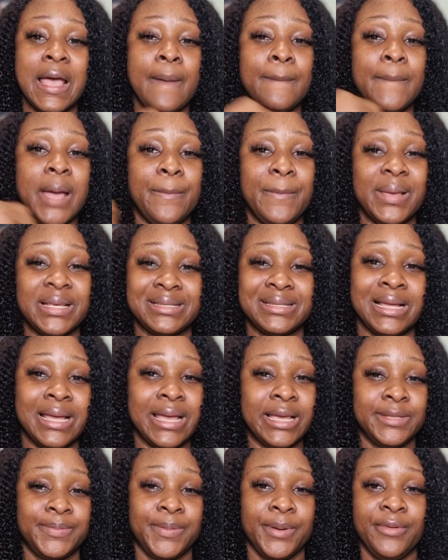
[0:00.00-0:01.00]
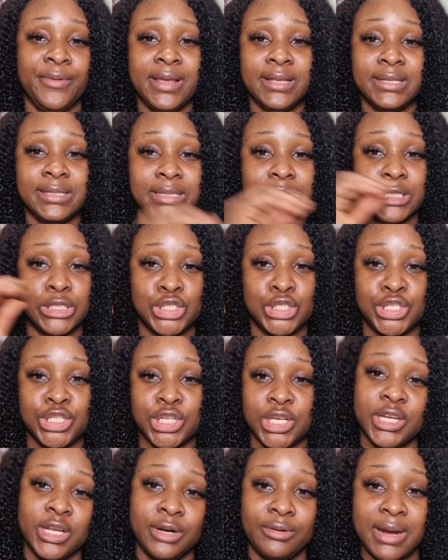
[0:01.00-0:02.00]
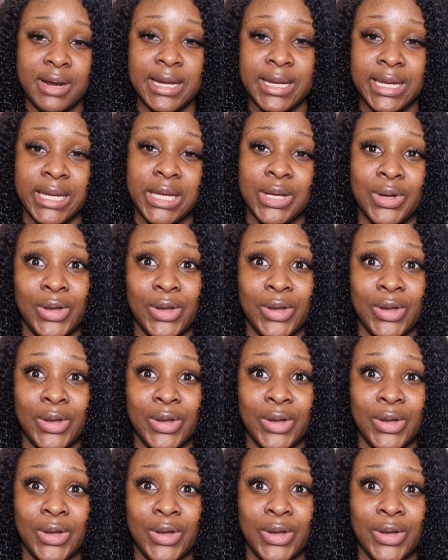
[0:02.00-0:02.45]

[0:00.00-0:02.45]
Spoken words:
my personal experience generally.